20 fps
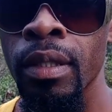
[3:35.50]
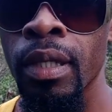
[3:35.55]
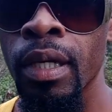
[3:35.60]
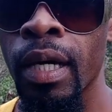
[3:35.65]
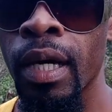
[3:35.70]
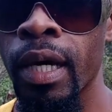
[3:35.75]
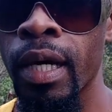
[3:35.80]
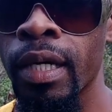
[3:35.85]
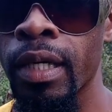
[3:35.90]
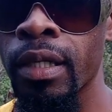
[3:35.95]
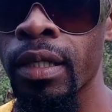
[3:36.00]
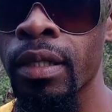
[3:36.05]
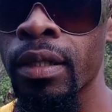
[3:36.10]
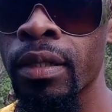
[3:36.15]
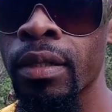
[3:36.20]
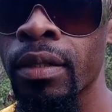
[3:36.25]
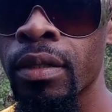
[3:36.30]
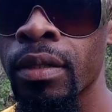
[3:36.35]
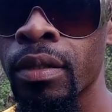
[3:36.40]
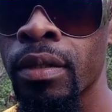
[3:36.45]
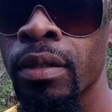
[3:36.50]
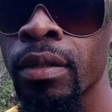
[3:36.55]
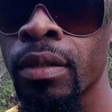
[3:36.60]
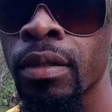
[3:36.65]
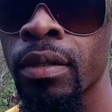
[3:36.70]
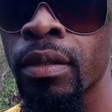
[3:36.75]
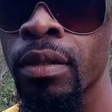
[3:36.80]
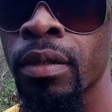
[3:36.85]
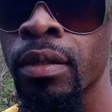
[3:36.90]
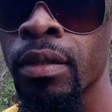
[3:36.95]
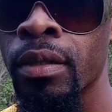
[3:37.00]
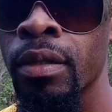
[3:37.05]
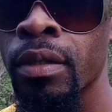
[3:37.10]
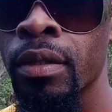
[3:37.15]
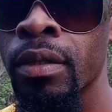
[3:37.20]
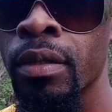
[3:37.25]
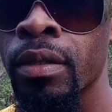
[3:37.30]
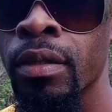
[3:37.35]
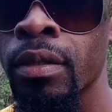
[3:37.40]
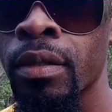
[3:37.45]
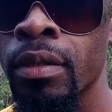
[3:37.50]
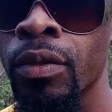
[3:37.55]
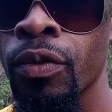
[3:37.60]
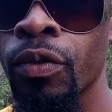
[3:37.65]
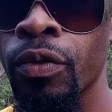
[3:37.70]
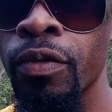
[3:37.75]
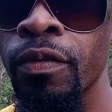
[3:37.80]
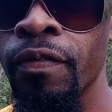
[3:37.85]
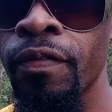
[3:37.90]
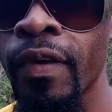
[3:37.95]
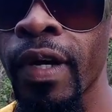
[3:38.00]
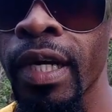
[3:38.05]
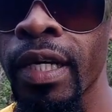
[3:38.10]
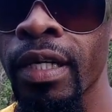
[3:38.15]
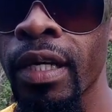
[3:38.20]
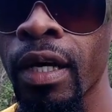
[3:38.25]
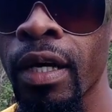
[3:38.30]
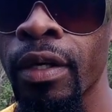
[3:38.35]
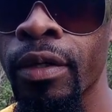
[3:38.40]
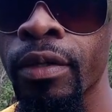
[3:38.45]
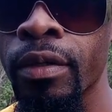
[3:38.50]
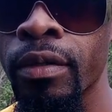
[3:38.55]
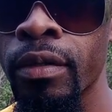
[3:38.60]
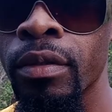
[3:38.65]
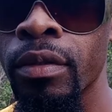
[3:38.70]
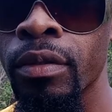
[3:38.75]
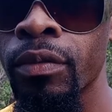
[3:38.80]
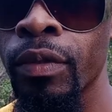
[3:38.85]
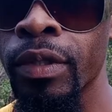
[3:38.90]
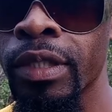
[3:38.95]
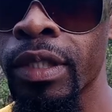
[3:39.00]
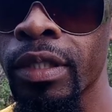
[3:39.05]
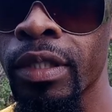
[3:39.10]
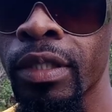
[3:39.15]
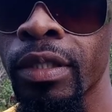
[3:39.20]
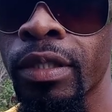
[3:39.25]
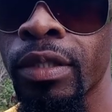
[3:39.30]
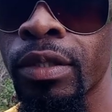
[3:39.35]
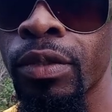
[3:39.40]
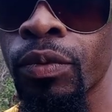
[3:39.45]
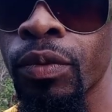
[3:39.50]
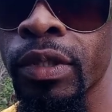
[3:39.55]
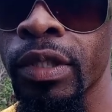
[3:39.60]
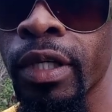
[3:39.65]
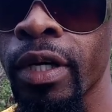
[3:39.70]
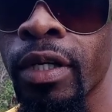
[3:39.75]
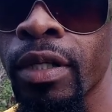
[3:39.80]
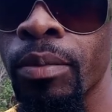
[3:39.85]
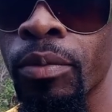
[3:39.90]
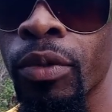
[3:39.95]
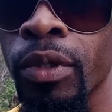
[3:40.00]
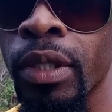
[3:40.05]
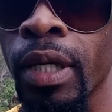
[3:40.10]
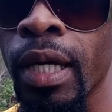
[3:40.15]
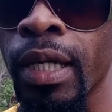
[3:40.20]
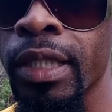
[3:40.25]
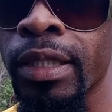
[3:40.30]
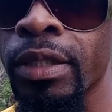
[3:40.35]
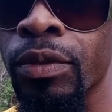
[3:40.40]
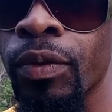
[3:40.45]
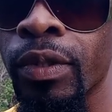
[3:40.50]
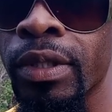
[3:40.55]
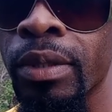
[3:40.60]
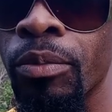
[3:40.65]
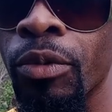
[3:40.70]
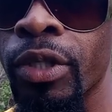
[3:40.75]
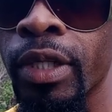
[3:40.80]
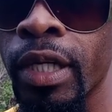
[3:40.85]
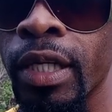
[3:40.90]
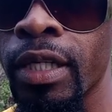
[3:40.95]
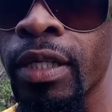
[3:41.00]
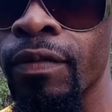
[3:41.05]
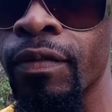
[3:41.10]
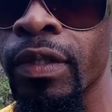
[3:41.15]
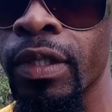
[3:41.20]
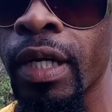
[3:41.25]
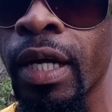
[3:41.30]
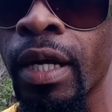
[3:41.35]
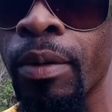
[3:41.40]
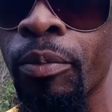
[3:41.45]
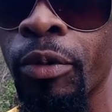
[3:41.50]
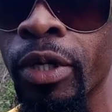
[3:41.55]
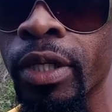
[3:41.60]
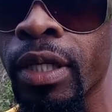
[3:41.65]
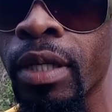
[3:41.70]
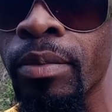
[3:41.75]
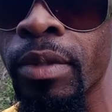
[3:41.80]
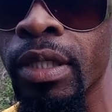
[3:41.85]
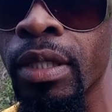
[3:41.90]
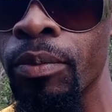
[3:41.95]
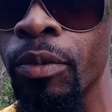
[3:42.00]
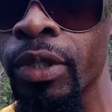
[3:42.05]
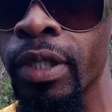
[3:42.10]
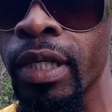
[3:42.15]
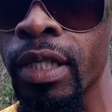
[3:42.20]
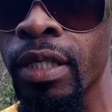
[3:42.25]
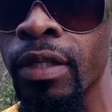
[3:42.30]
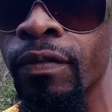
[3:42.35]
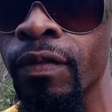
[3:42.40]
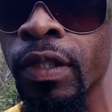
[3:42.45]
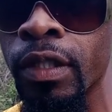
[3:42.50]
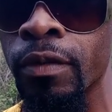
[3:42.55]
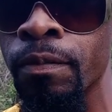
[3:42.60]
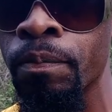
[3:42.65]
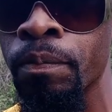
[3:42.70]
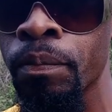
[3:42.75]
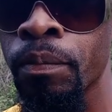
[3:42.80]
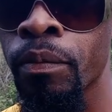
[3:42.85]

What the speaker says: I couldn't find her. Was it the Tuesday or the Monday? I guess it was the Monday evening. I bring them in the Monday evening.